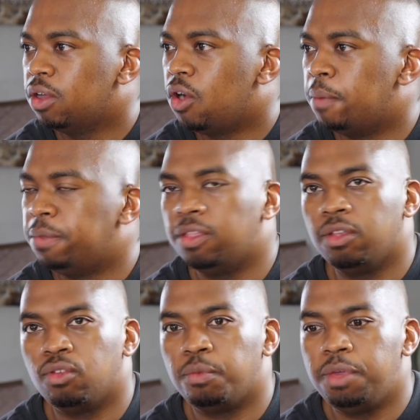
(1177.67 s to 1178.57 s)

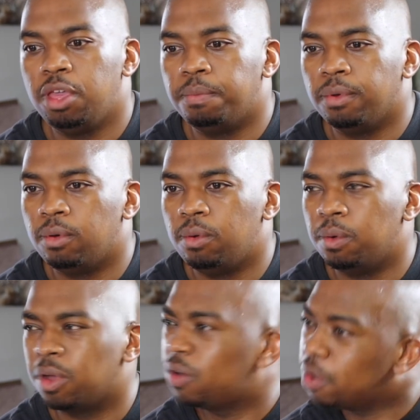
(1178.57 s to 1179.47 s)
competent, or people who
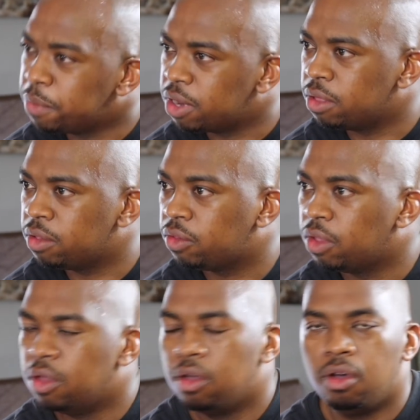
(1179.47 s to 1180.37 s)
were criminals,
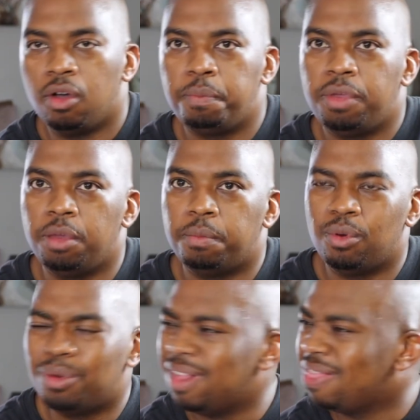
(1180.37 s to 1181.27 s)
or people who
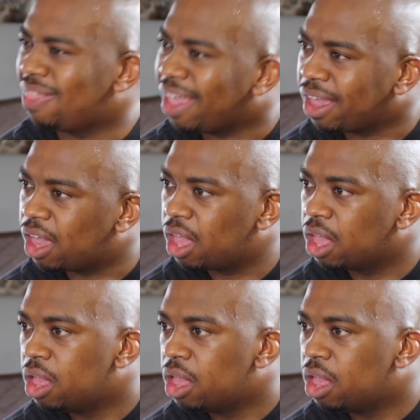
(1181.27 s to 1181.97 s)
couldn't think,